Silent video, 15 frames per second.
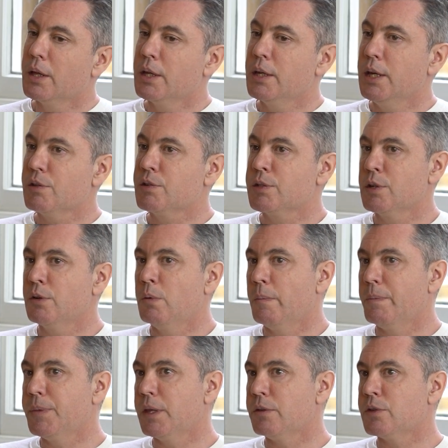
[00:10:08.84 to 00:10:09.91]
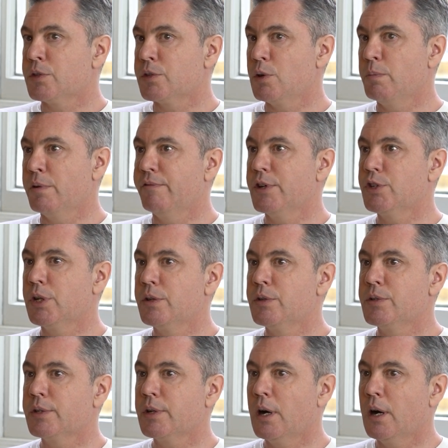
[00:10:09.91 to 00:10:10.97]
Yes, so
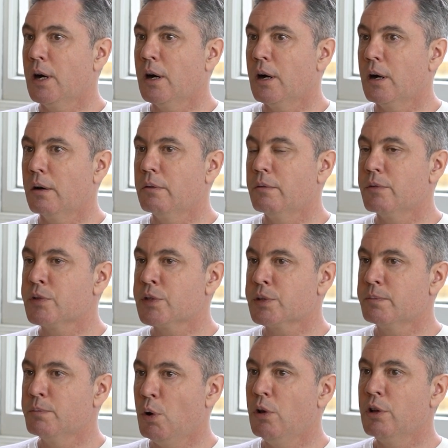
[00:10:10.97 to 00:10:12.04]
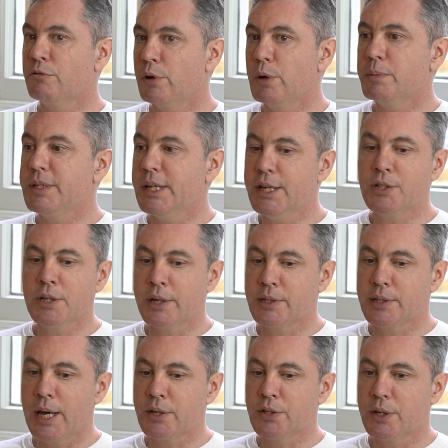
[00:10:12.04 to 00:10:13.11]
supervisions are small group teaching
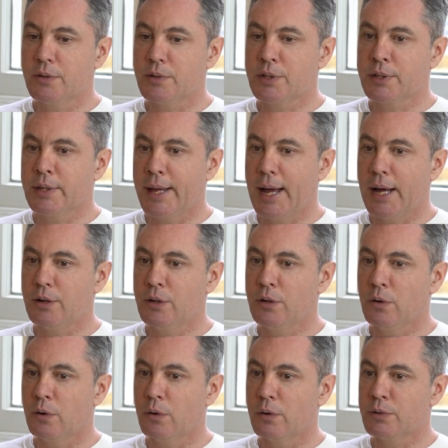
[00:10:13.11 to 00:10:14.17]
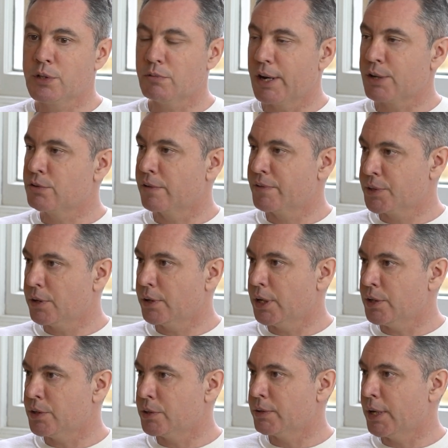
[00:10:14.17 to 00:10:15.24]
sessions that your director of
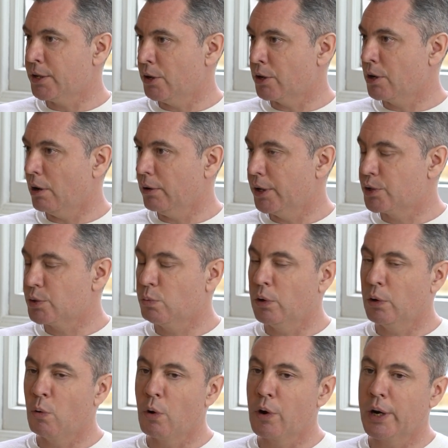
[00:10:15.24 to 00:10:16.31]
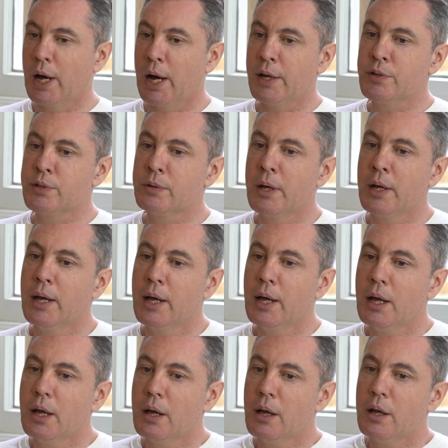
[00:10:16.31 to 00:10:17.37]
studies at your college will organise.
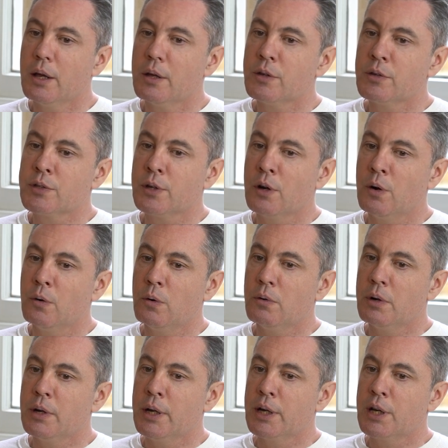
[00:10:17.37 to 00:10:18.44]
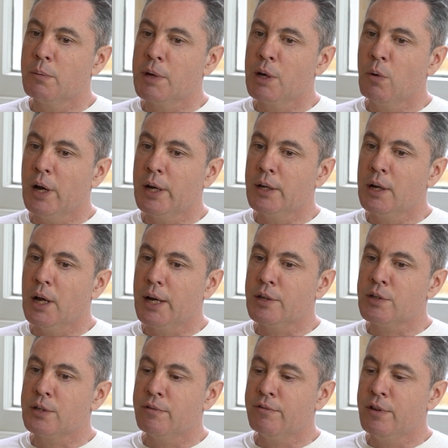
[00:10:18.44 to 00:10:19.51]
So it can be quite
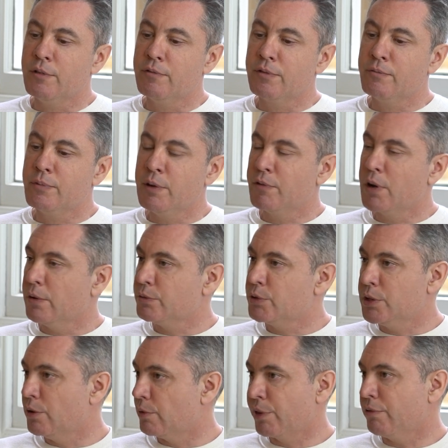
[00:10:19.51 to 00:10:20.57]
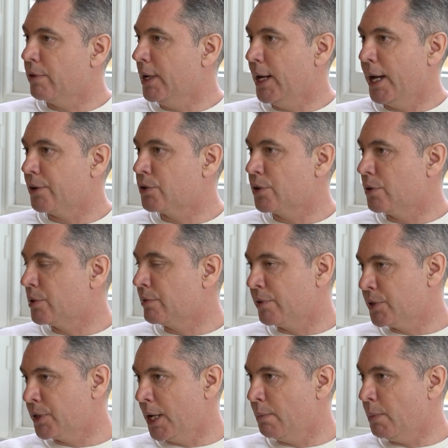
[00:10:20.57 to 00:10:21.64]
nice if you've gone to your 3 lectures for,
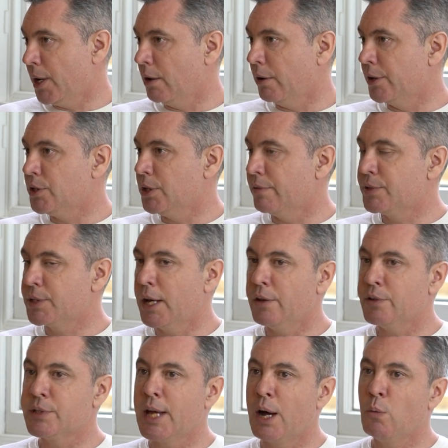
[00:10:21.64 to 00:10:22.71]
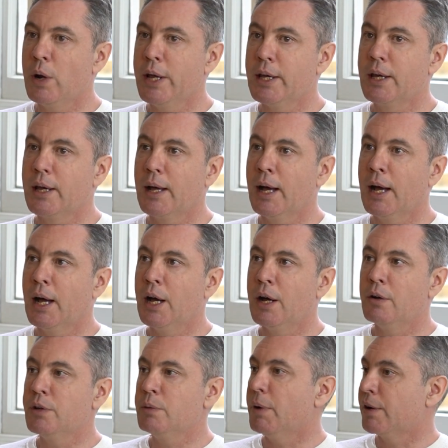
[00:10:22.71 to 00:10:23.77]
say, biology of cells that week.
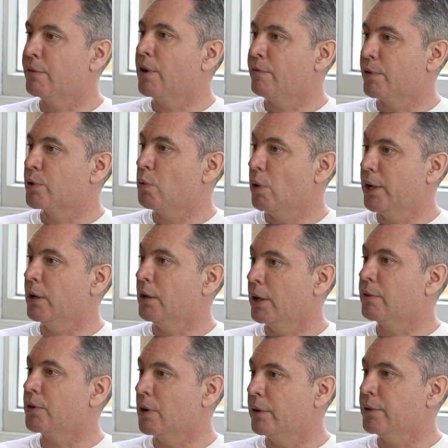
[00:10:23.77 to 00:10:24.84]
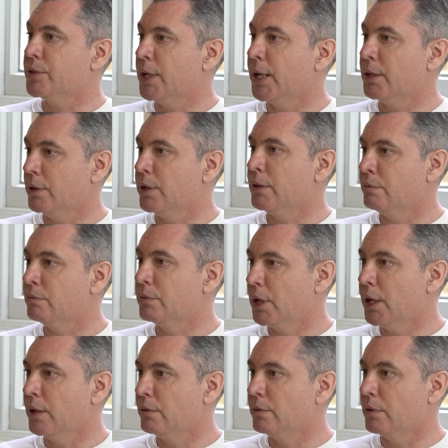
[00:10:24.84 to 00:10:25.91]
You might have covered quite a lot of content
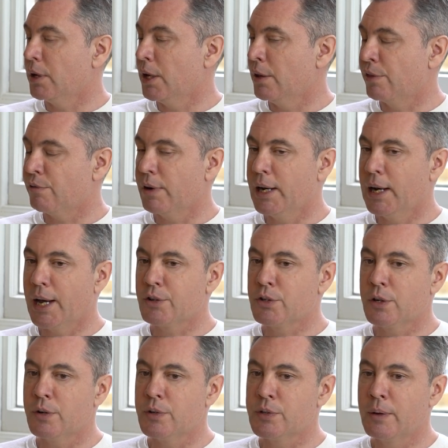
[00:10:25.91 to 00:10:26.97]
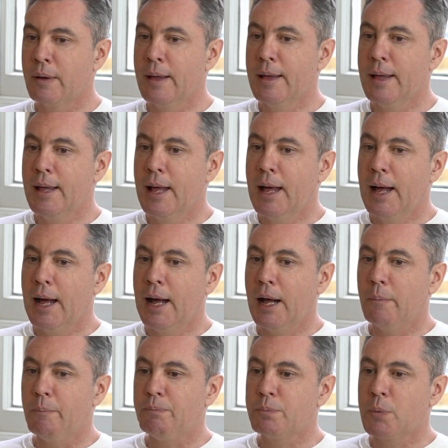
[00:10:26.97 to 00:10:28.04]
in 3 lectures.
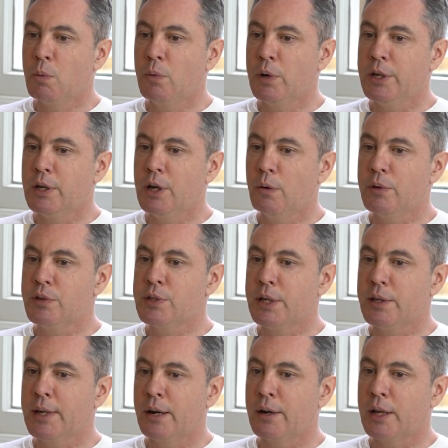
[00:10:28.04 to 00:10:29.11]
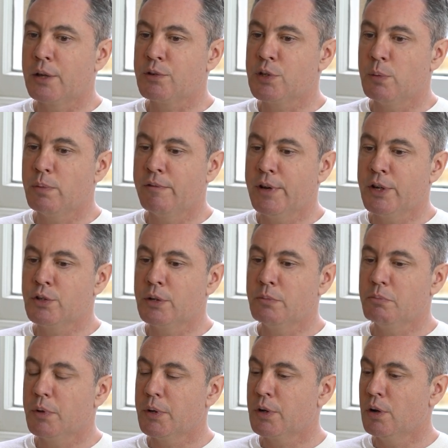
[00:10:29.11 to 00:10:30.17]
When you go and sit down at that
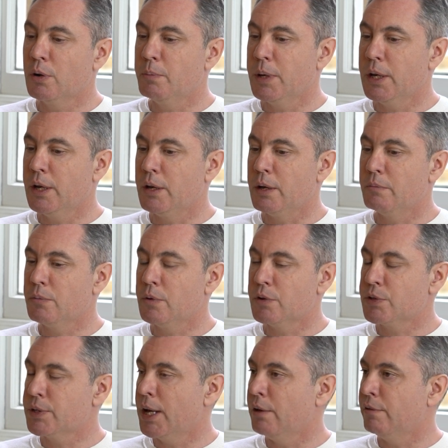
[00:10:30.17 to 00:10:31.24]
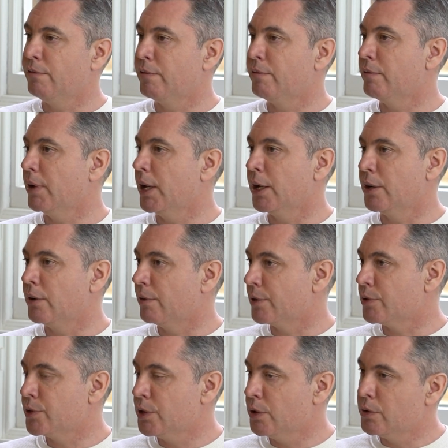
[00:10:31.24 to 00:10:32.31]
supervision, it could be yourself and another
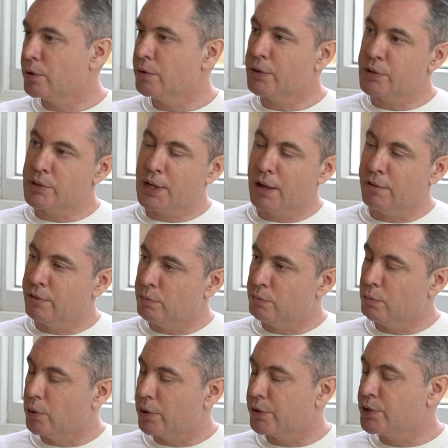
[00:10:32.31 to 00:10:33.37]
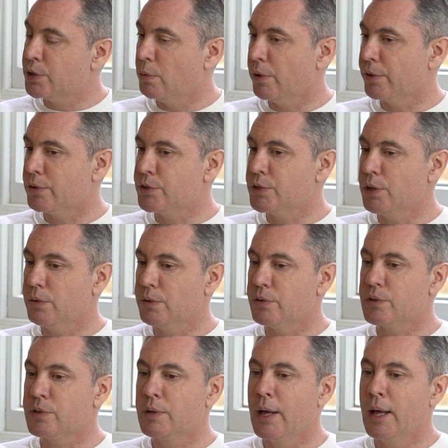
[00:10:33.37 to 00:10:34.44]
student, or yourself and 1 or 2 other
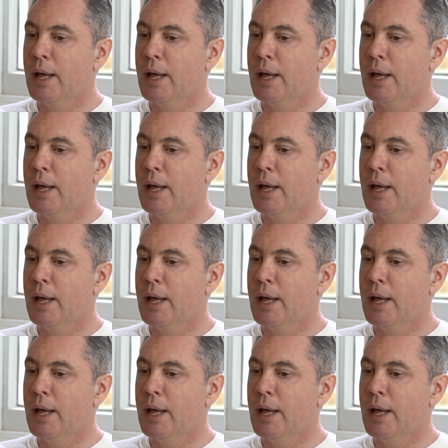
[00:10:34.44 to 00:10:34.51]
students